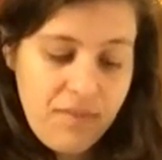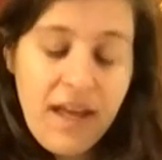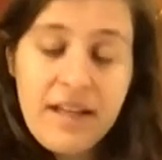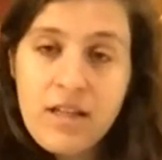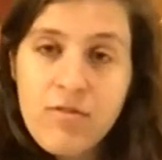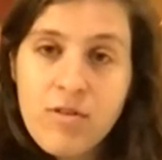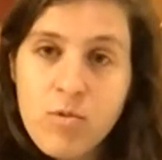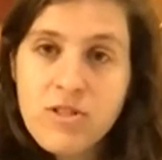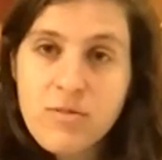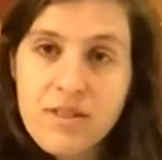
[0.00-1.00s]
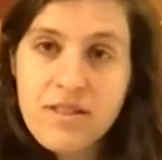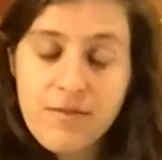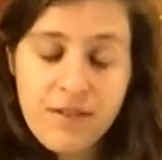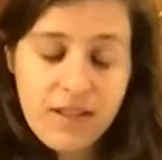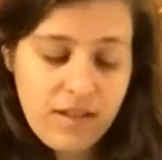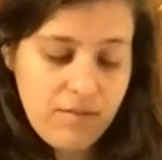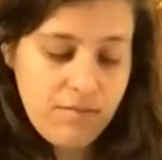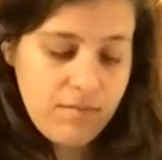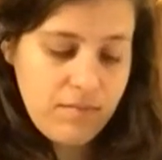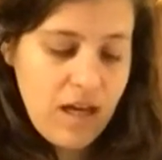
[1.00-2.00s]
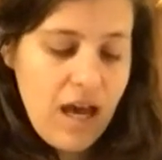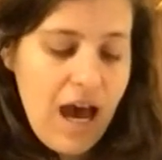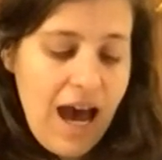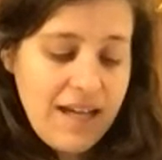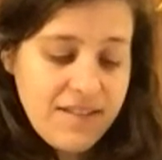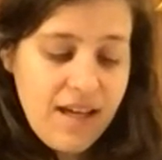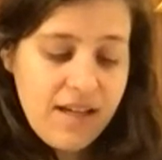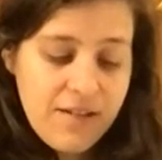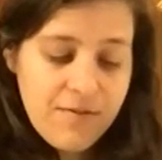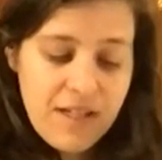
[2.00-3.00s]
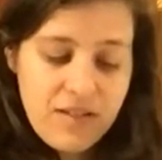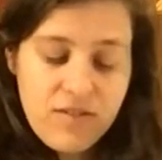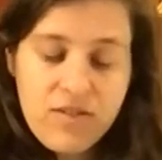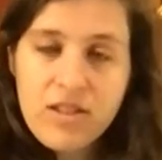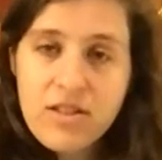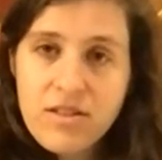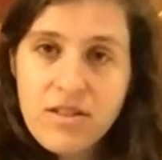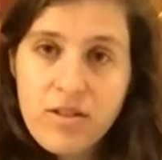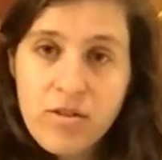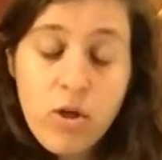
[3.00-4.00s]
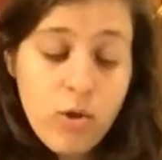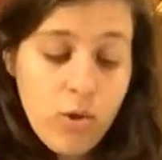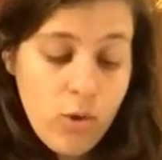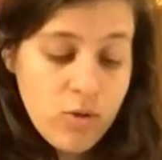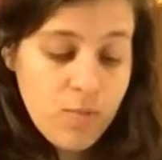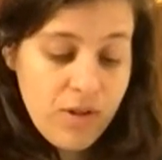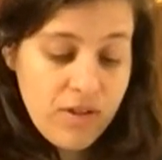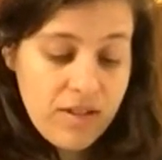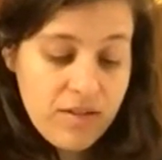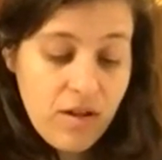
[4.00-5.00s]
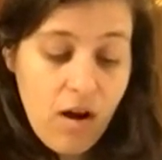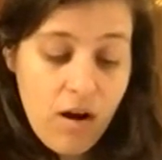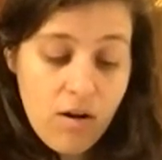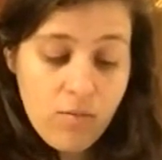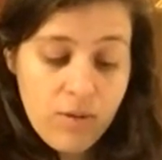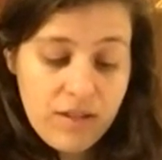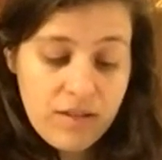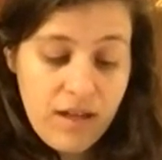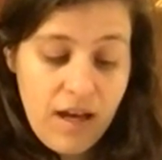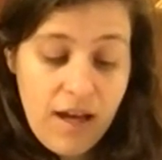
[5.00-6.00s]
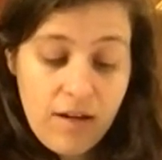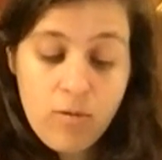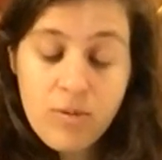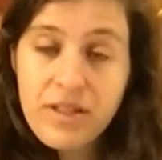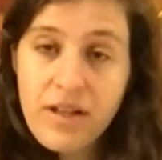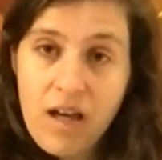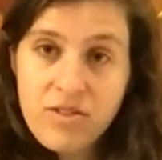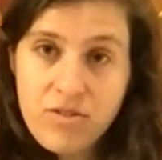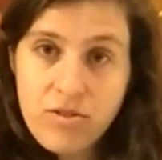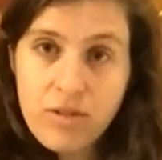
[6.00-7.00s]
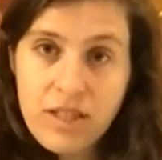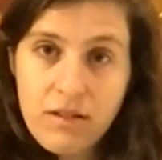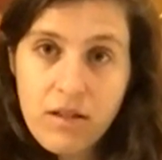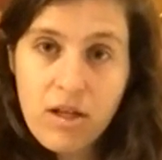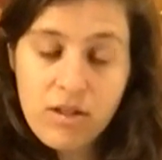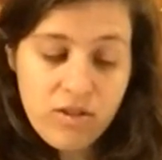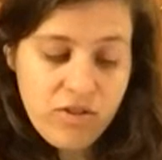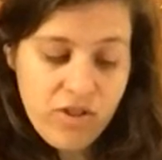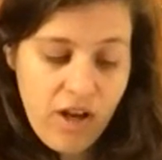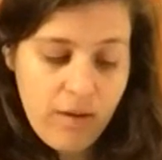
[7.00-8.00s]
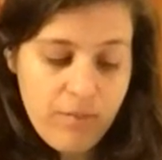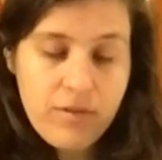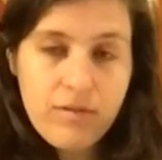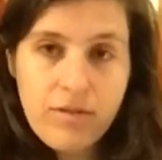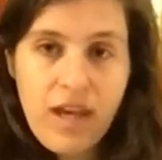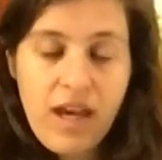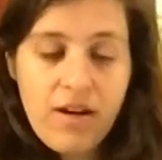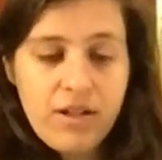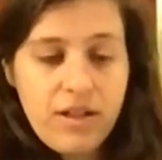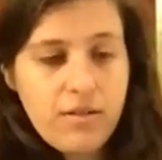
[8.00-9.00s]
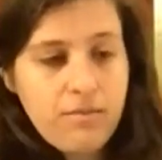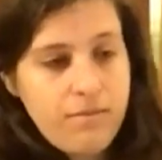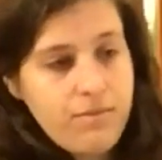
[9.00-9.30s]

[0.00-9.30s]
And even more specifically, Isaiah invites us to consider whose burdens are we and are we not doing a good job of carrying.